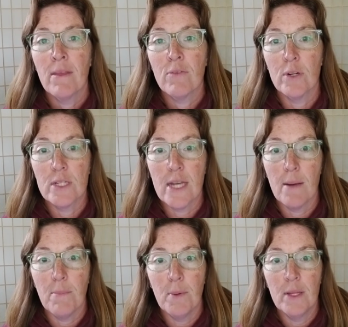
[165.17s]
For
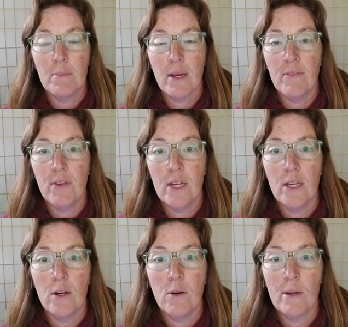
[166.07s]
example, in my
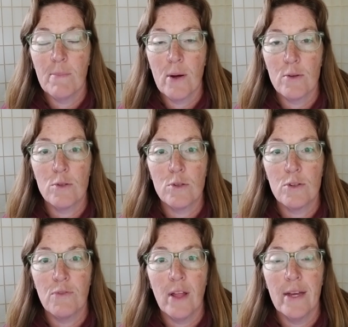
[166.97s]
video on
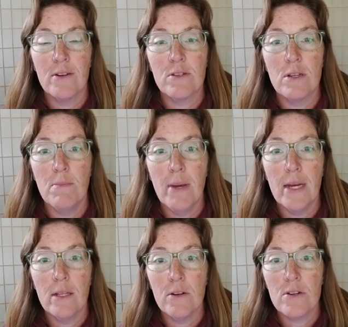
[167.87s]
posters, flyers, and
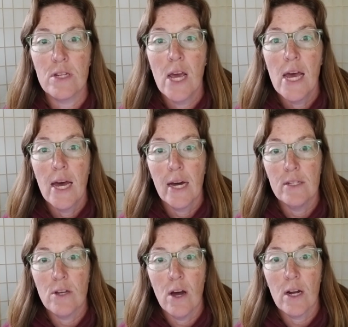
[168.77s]
mailers, I
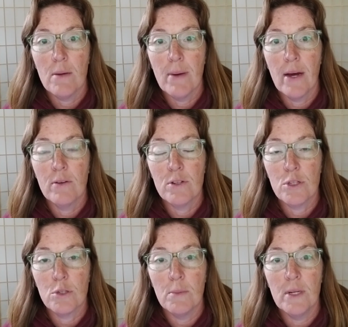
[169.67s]
talk about
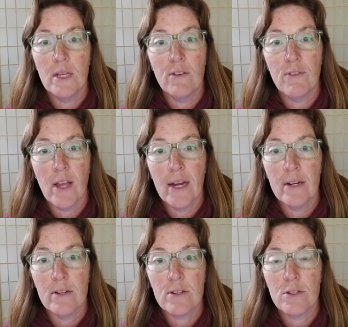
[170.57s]
distributing
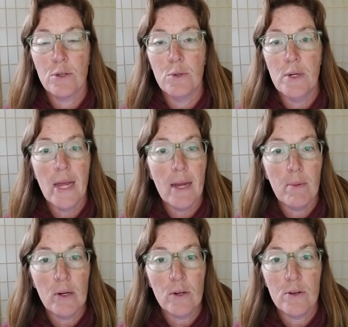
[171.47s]
flyers to
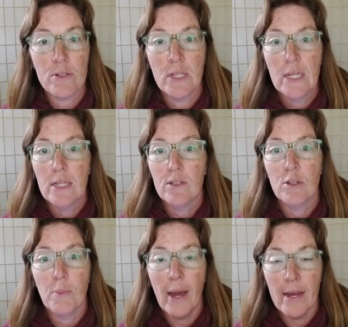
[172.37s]
neighbors,
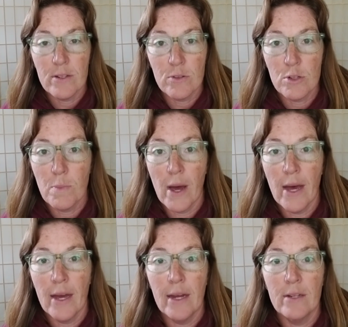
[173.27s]
to
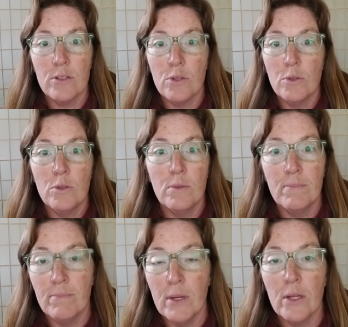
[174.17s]
passersby, to
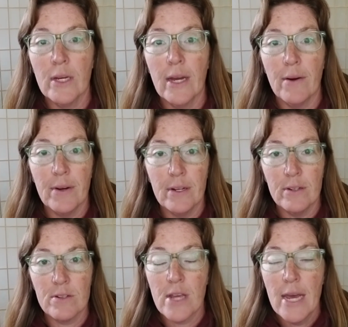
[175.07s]
mail
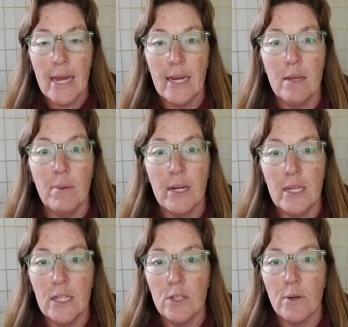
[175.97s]
carriers,
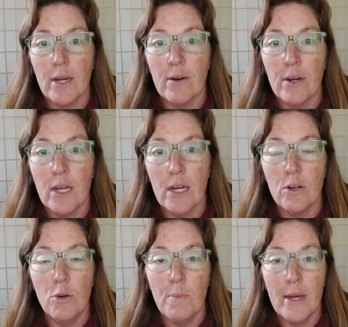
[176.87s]
anybody in your area
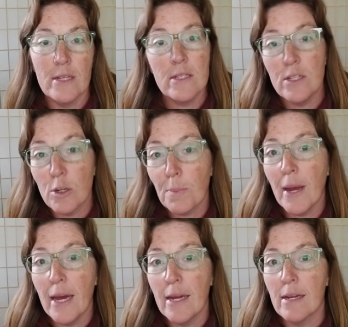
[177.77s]
who may see your
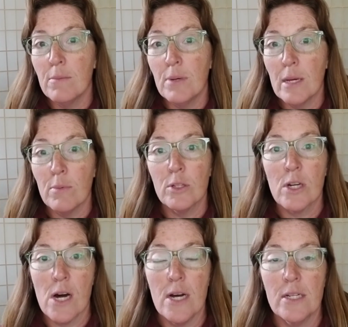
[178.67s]
pet and be able to
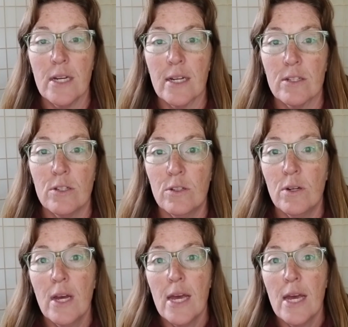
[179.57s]
contact you